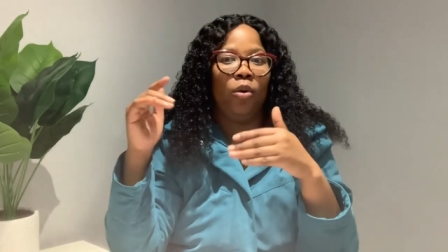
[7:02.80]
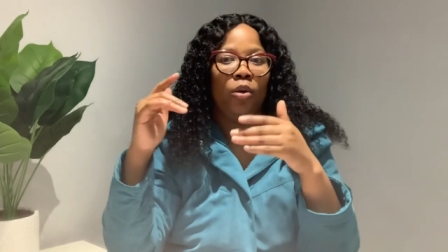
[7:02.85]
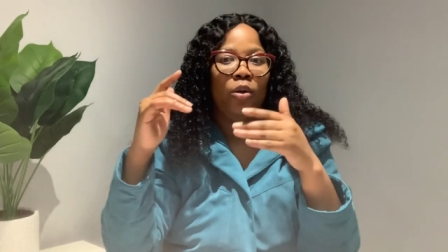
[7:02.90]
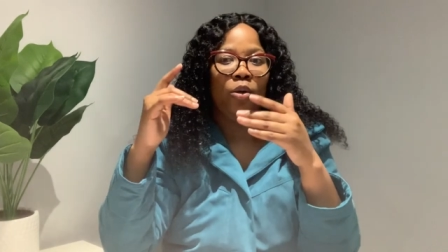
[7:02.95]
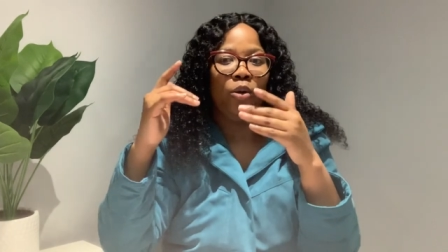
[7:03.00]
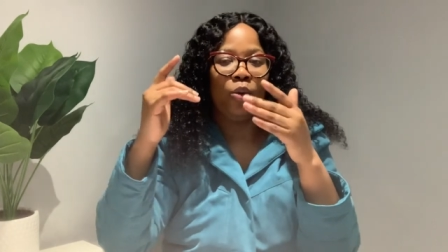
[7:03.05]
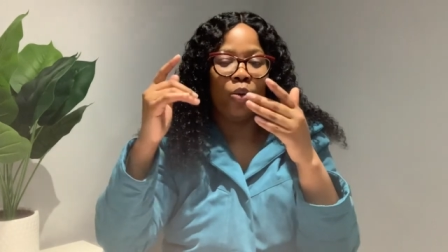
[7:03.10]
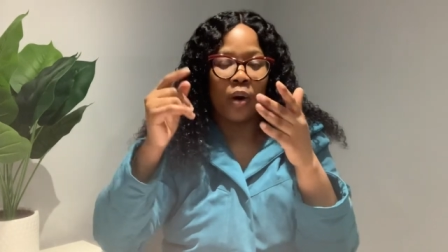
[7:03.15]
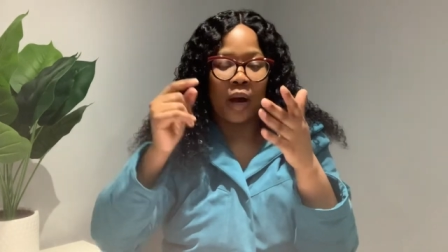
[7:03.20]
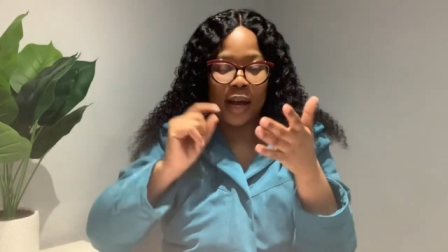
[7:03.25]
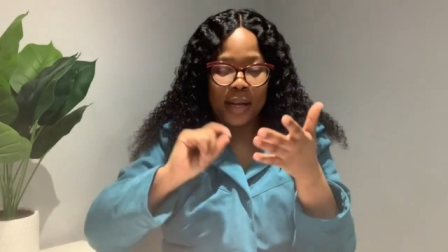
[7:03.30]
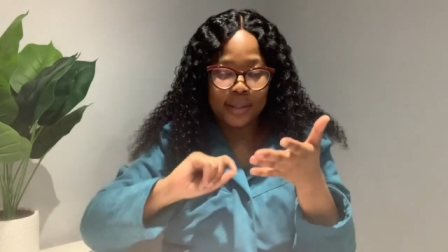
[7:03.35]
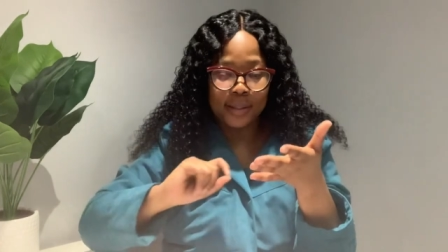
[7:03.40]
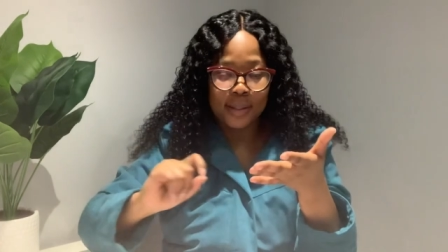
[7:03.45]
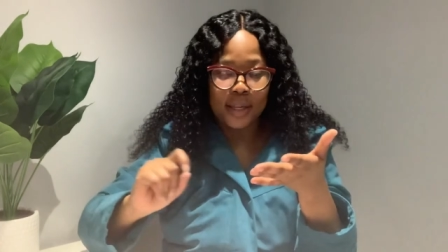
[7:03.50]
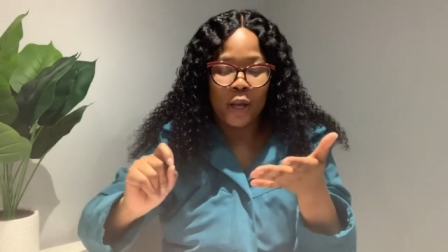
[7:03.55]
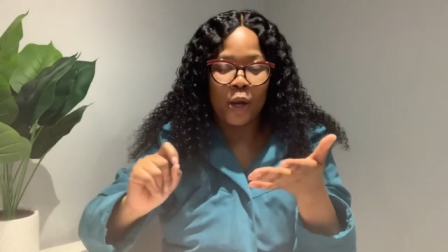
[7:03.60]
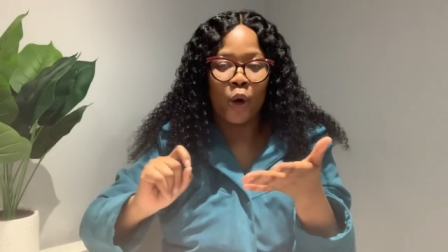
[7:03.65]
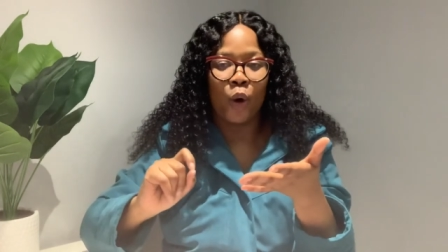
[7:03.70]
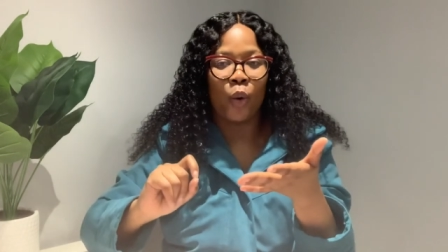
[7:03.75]
you
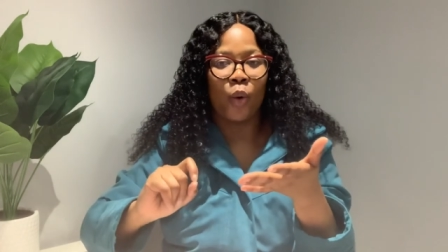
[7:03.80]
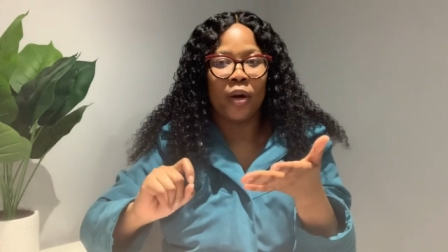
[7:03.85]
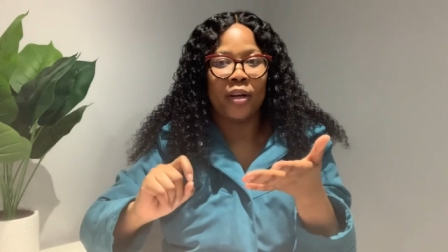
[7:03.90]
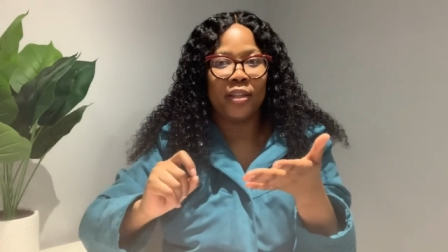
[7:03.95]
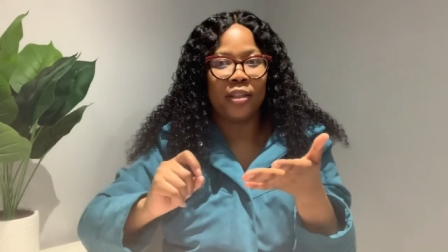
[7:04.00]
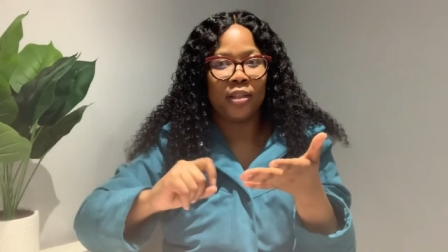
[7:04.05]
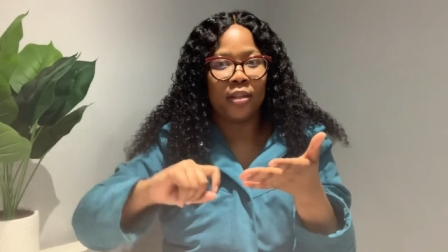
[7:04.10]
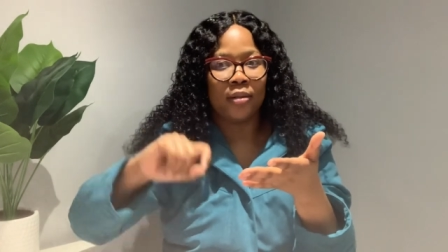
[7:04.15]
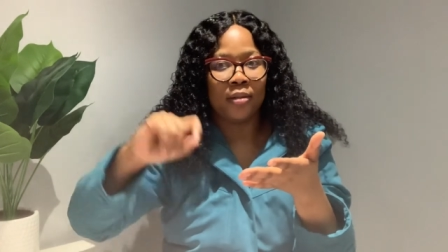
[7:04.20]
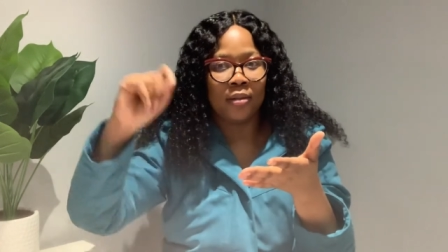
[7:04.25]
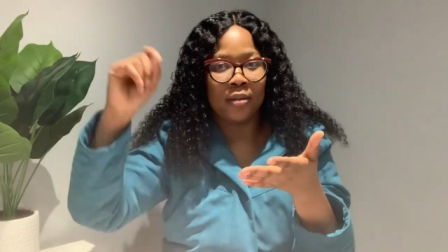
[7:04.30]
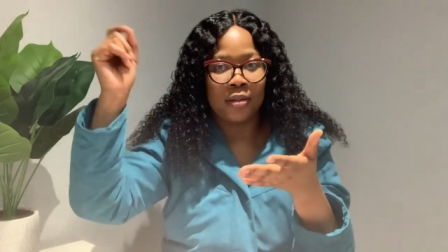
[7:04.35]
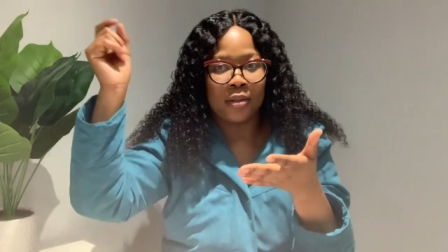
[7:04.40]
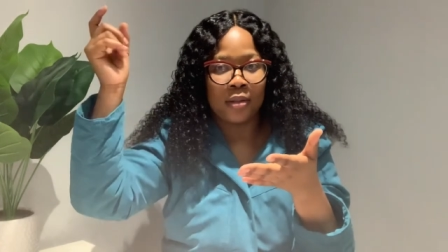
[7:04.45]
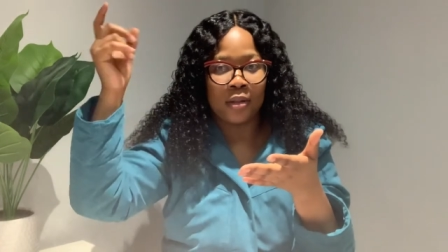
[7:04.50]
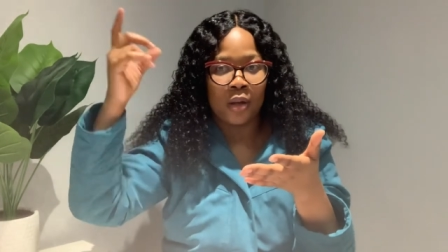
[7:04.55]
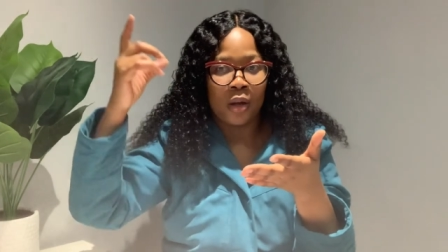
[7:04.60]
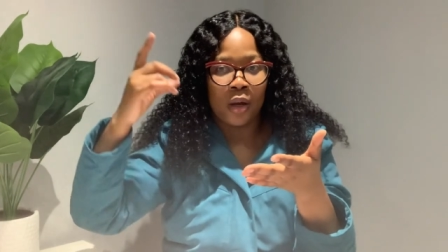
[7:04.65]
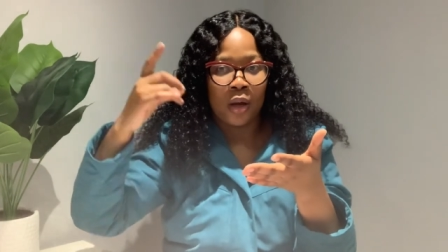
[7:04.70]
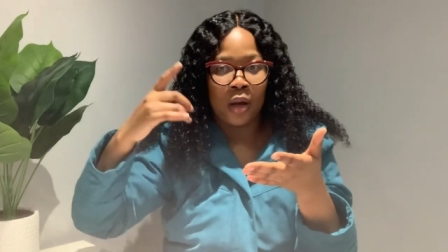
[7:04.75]
answer your
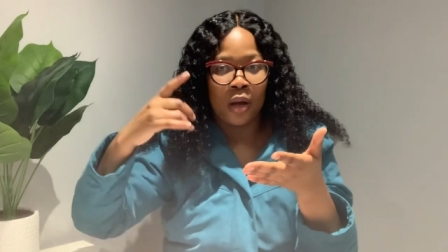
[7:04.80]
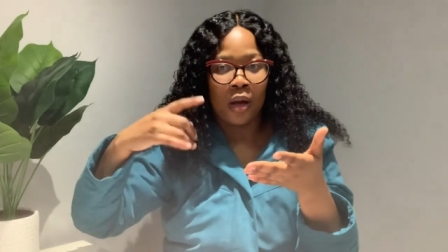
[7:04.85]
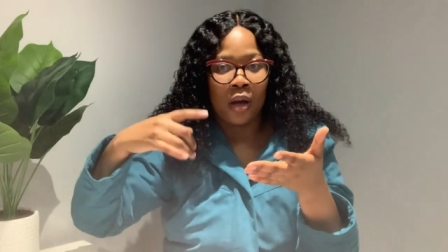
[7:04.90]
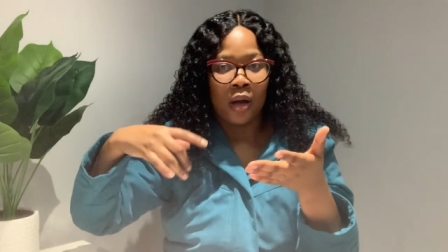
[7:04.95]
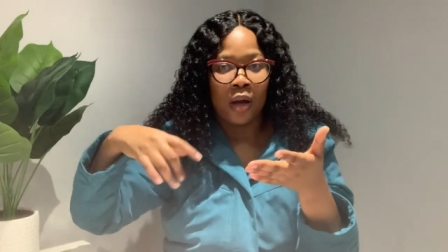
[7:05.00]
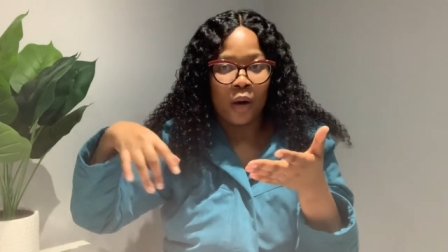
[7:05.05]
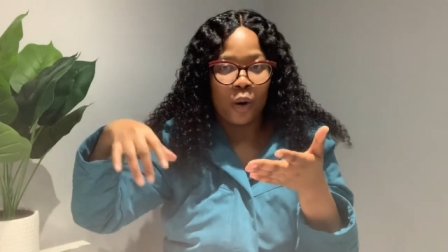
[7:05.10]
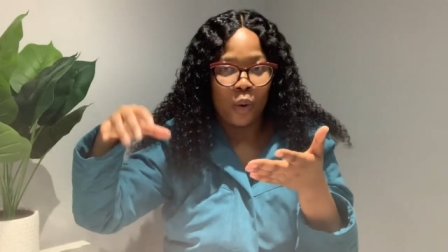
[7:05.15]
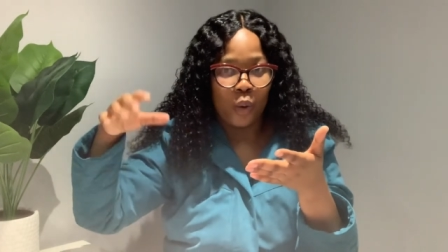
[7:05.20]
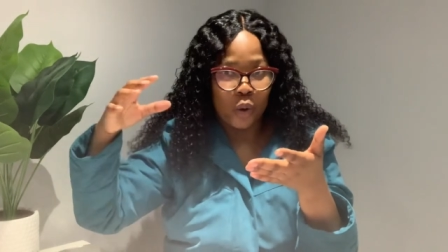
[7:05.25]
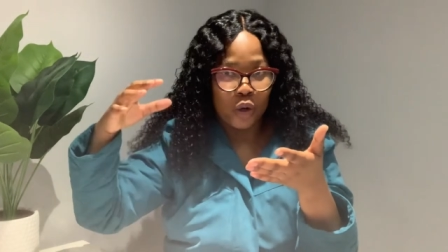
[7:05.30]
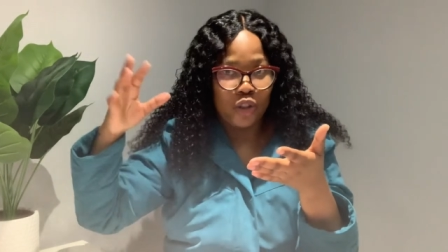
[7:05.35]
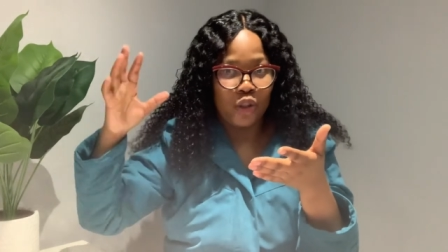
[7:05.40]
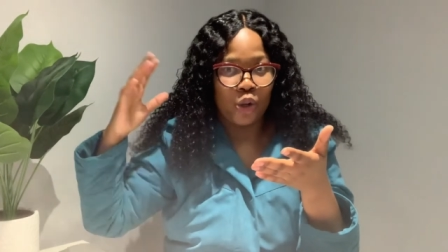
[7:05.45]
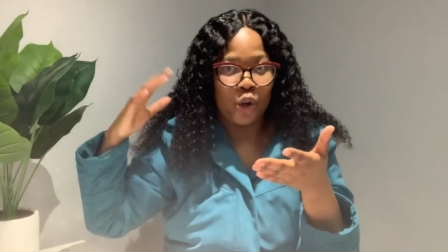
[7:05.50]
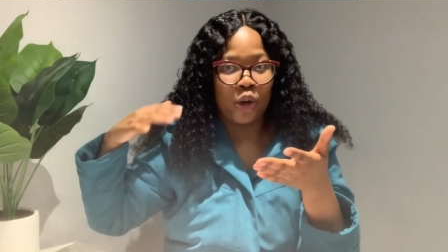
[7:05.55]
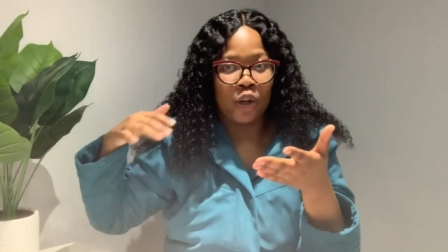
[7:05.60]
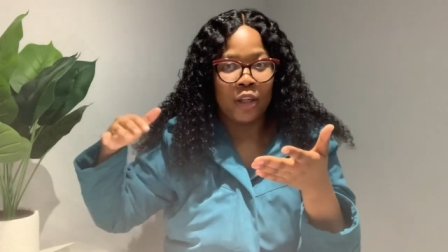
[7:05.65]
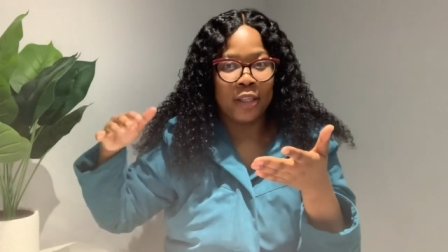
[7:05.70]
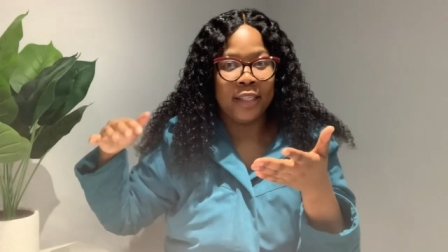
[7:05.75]
questions
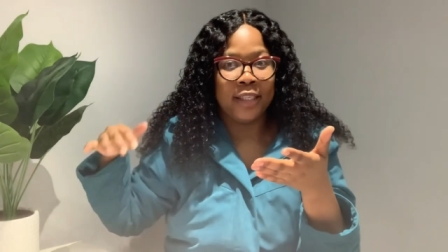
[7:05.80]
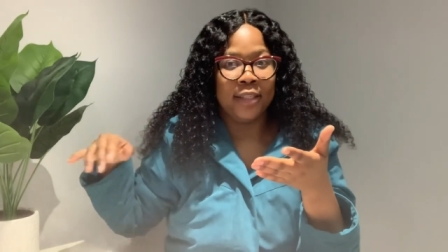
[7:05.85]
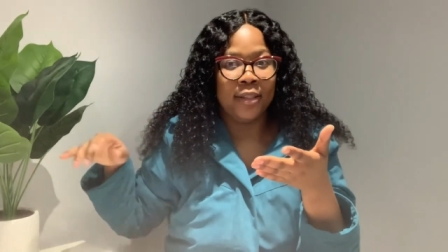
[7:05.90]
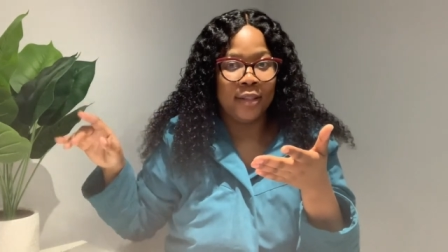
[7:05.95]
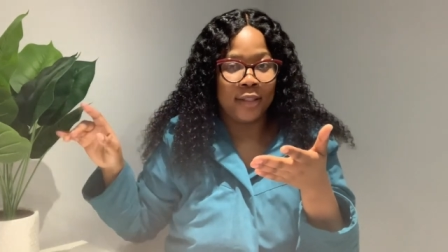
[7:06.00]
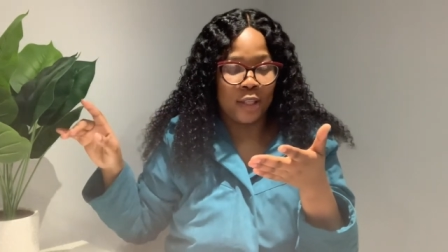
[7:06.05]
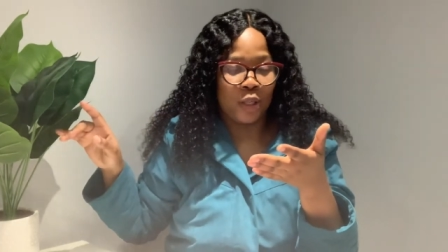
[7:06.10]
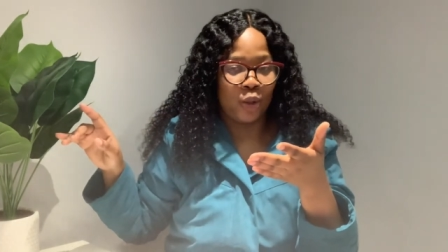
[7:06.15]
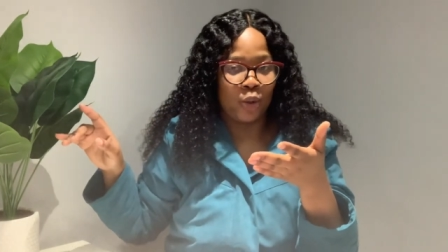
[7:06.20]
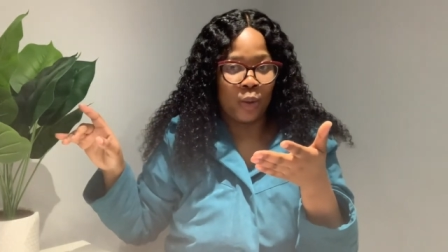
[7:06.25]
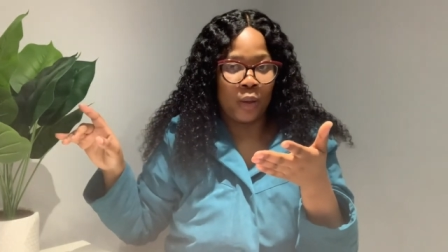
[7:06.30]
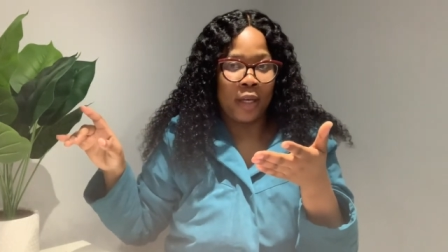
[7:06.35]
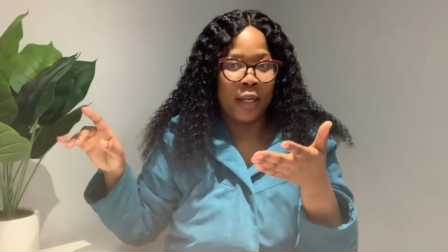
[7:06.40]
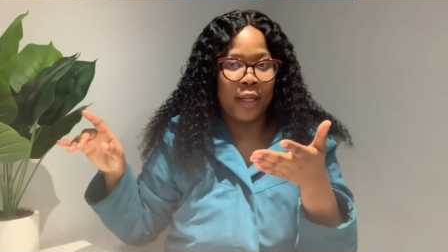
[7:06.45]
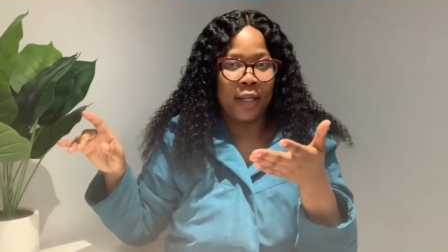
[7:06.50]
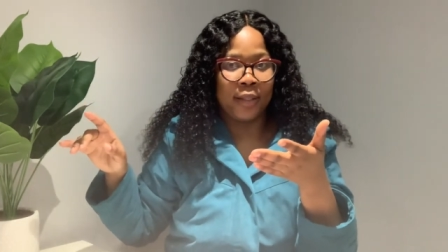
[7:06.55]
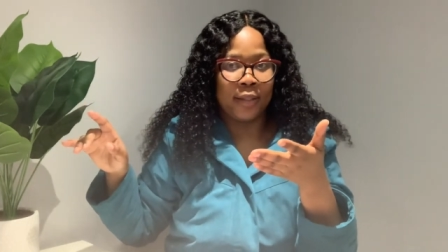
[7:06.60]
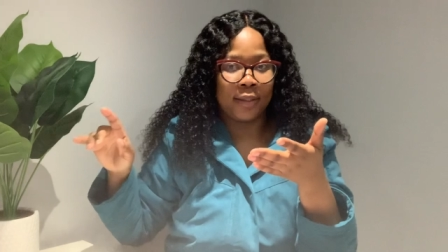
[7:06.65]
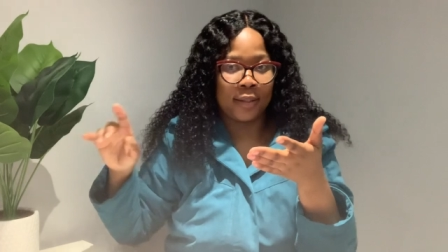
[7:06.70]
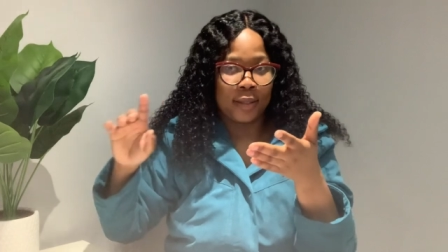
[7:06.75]

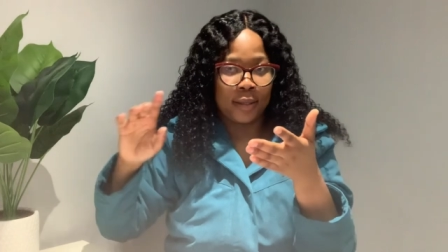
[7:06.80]
audio